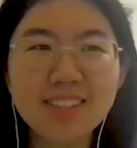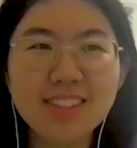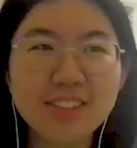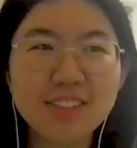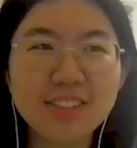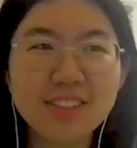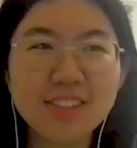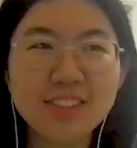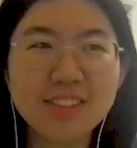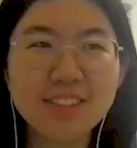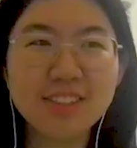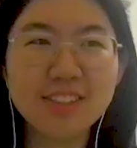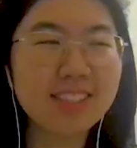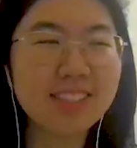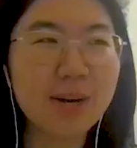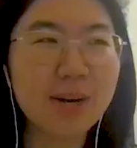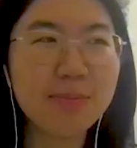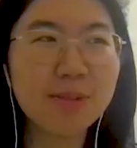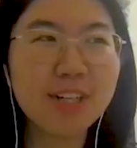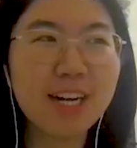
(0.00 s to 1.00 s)
during the
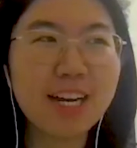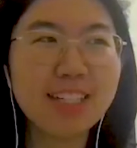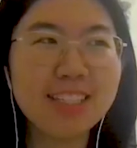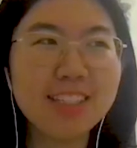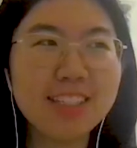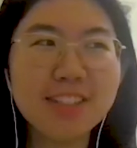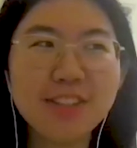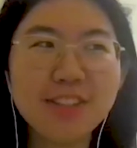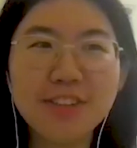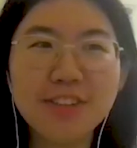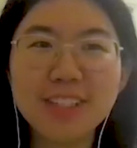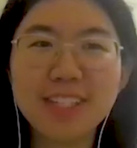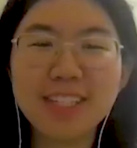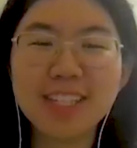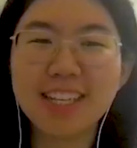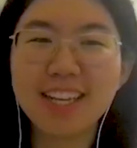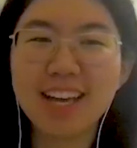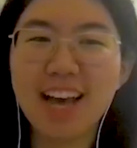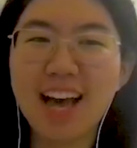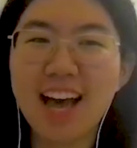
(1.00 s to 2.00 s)
summer, I didn't
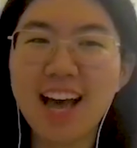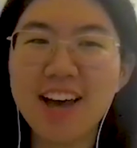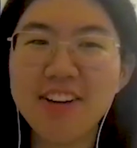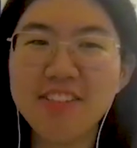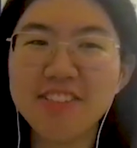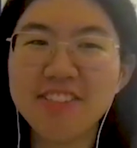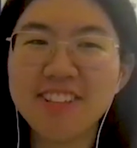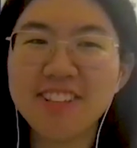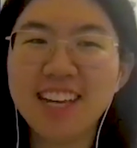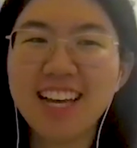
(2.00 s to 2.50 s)
really have